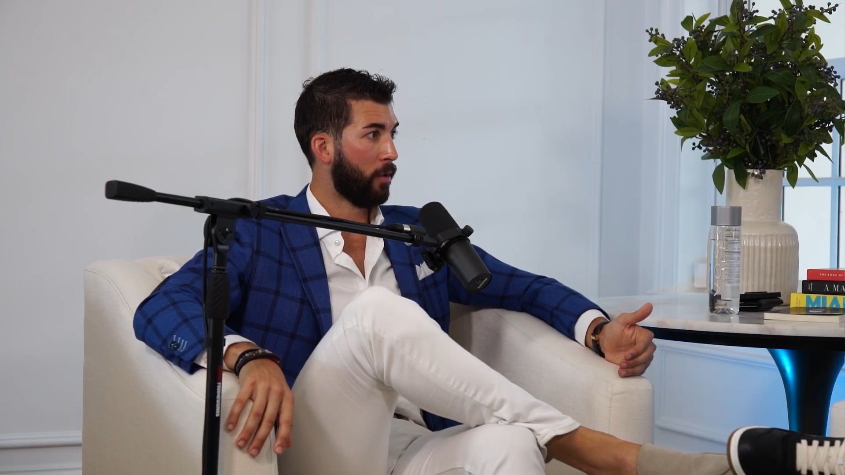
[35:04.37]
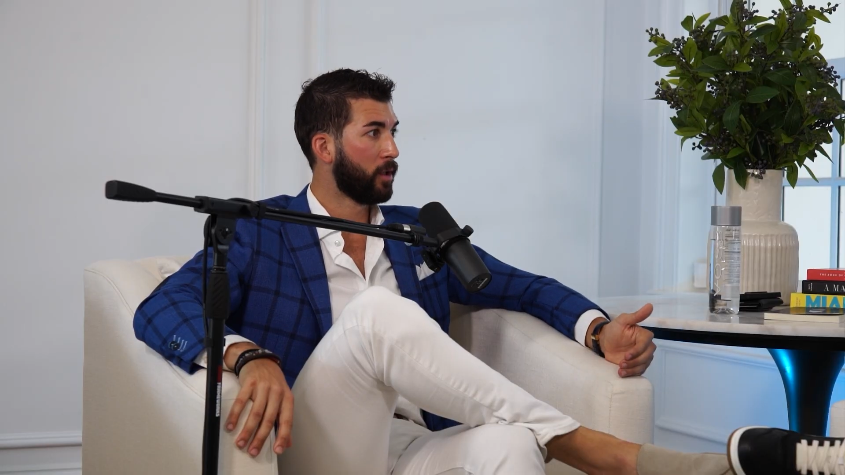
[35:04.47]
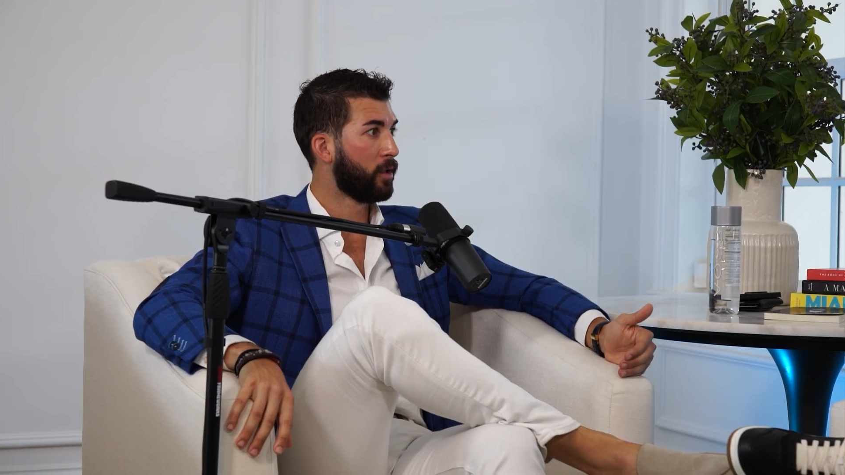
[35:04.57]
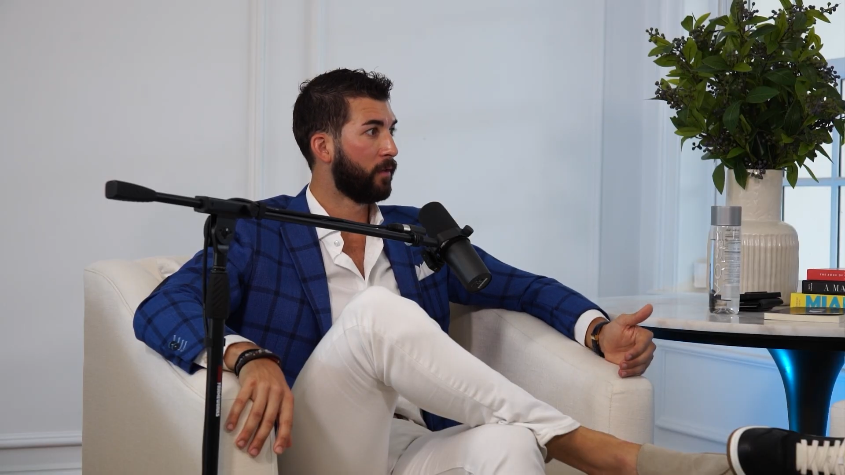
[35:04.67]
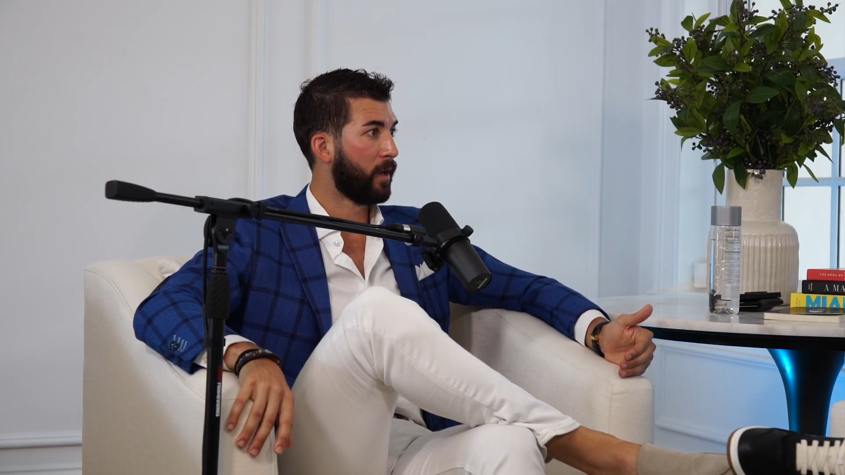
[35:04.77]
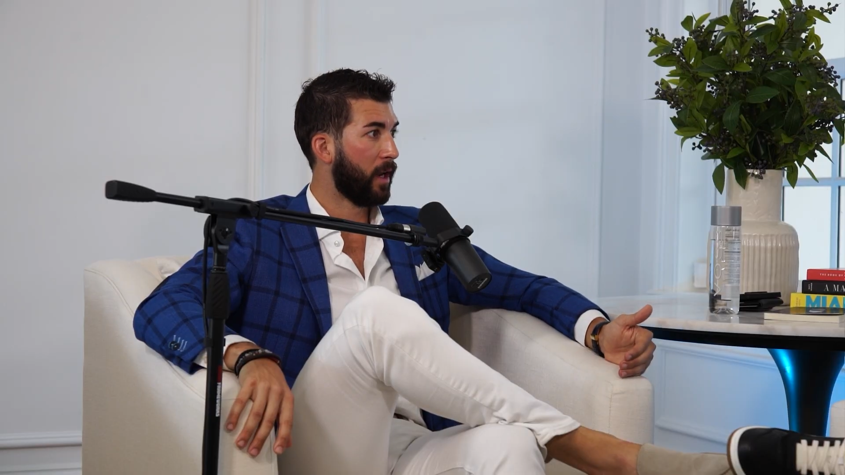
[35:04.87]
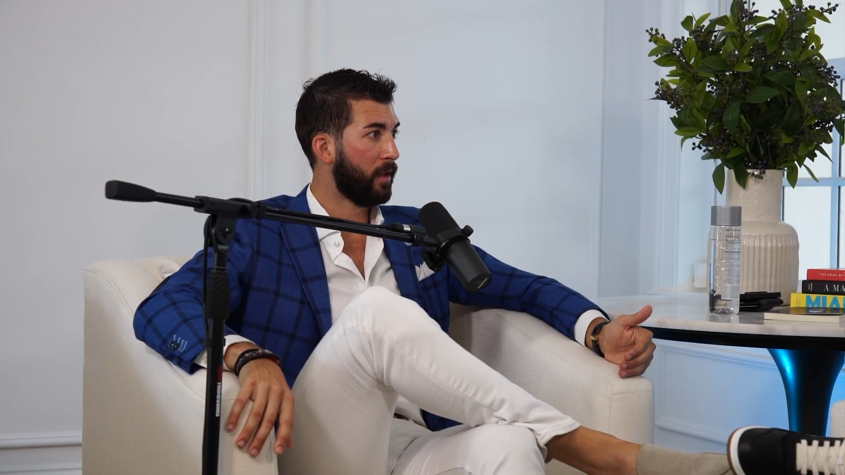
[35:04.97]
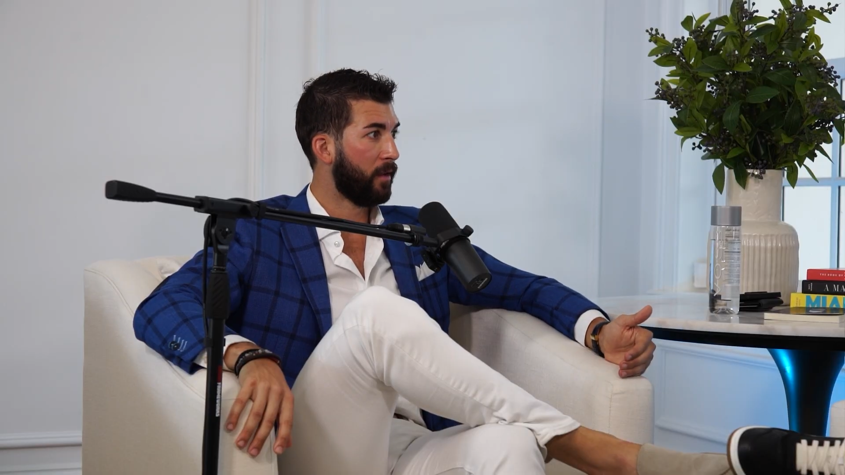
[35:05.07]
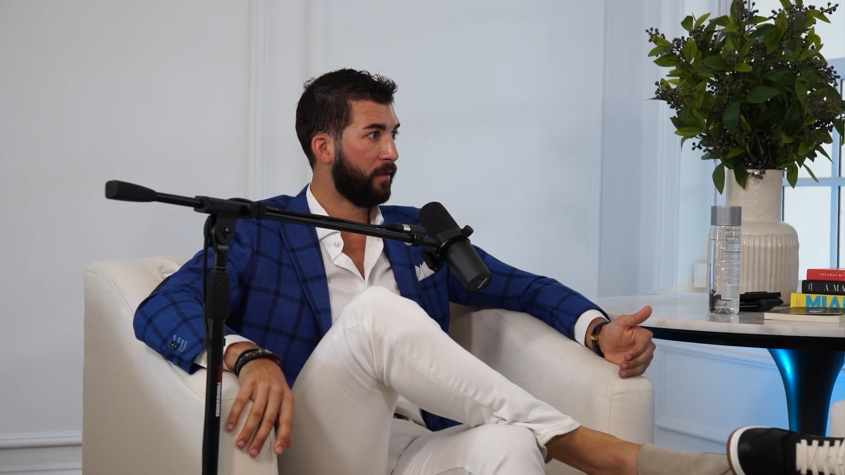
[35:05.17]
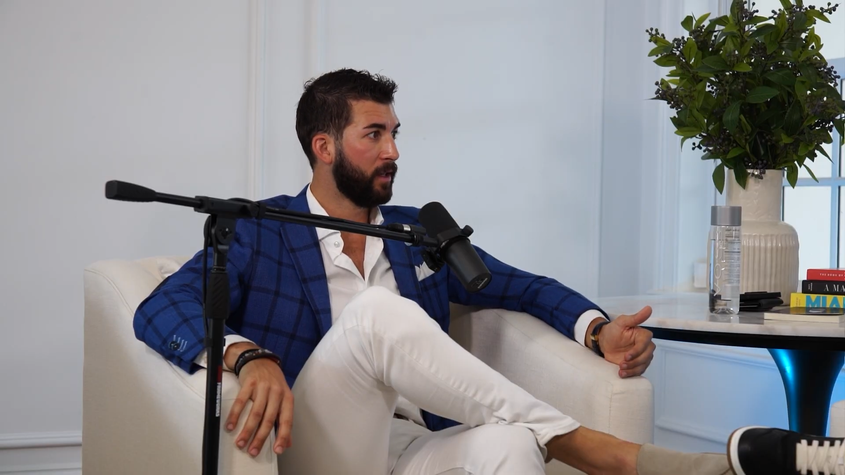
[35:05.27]
process of
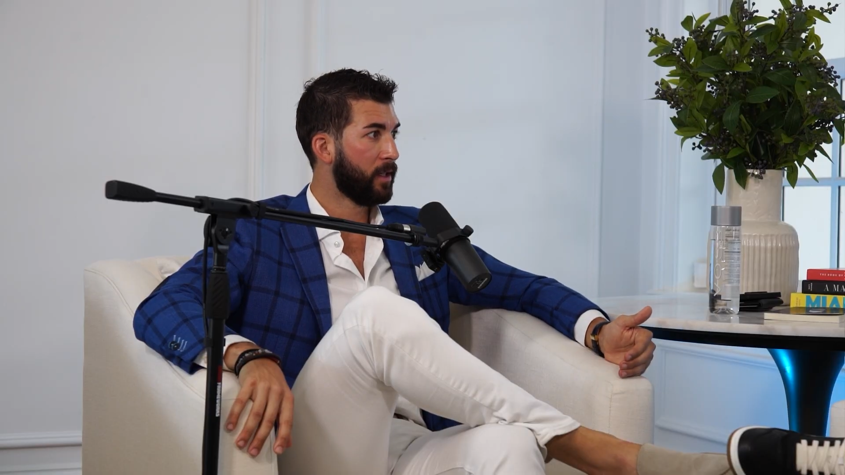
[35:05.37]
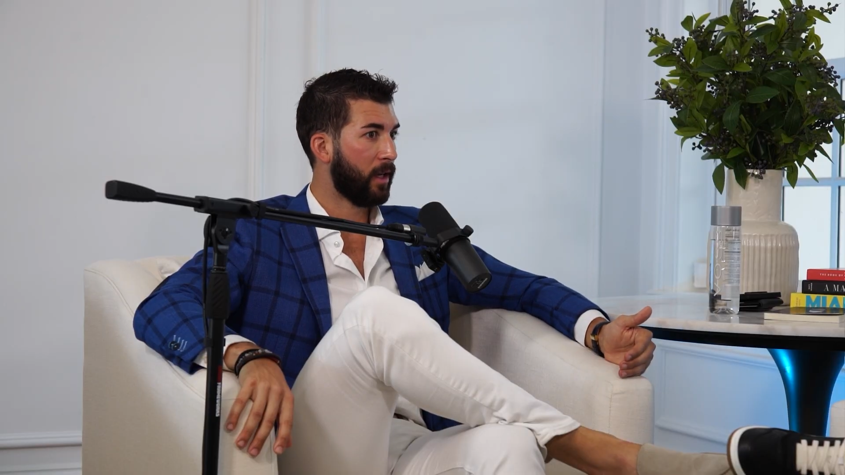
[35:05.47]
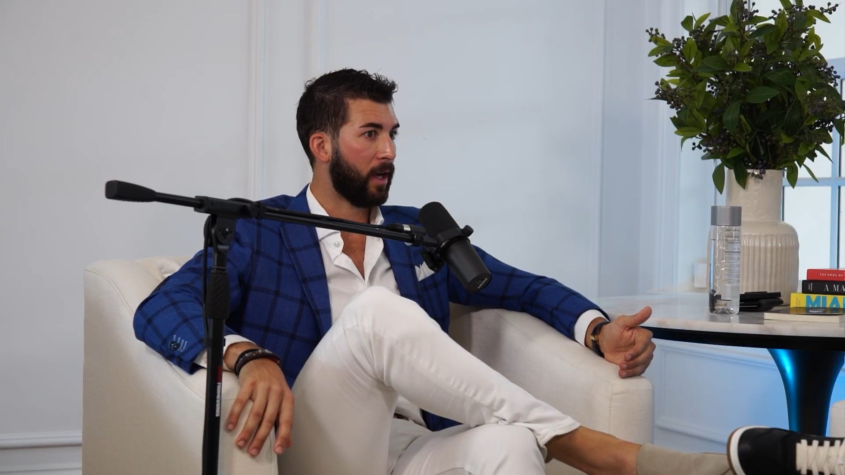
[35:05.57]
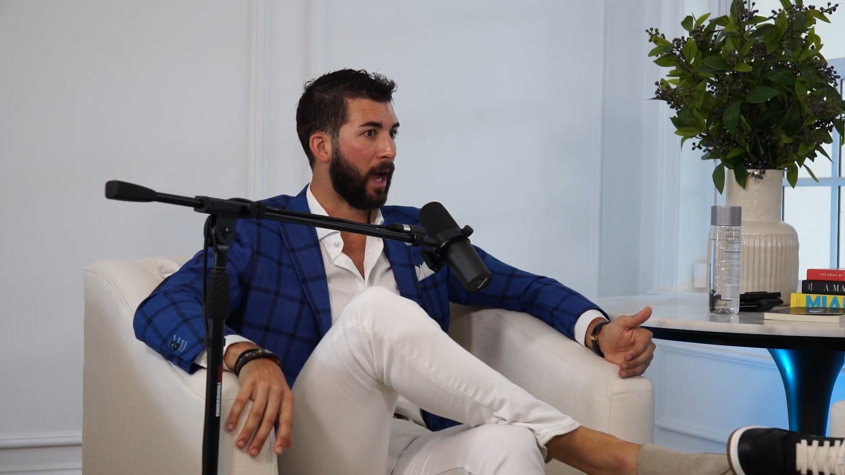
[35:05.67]
getting the visa,